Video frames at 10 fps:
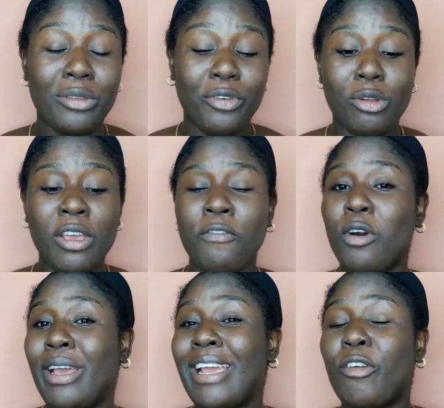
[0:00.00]
If you're looking
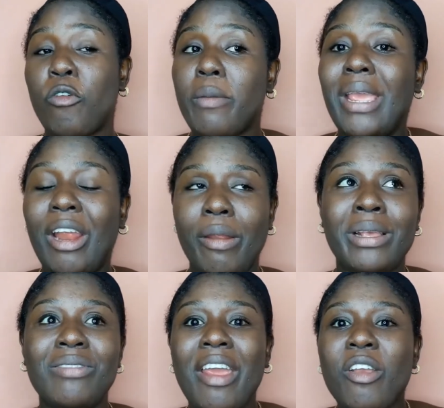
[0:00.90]
for a creamy cream,
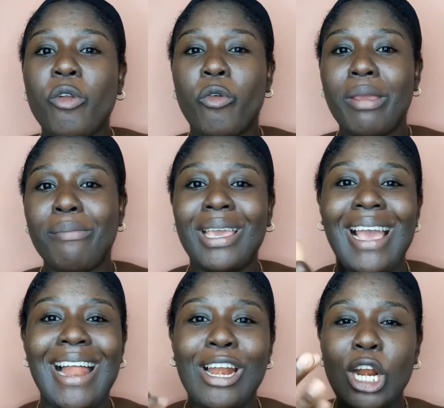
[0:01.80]
it's very creamy
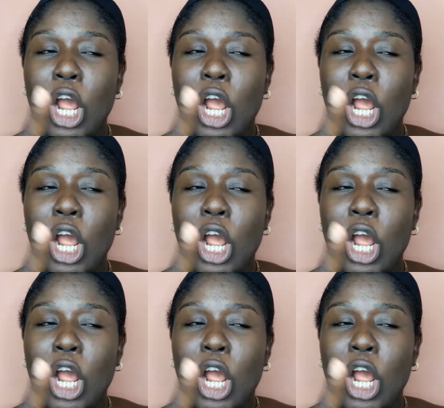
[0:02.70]
and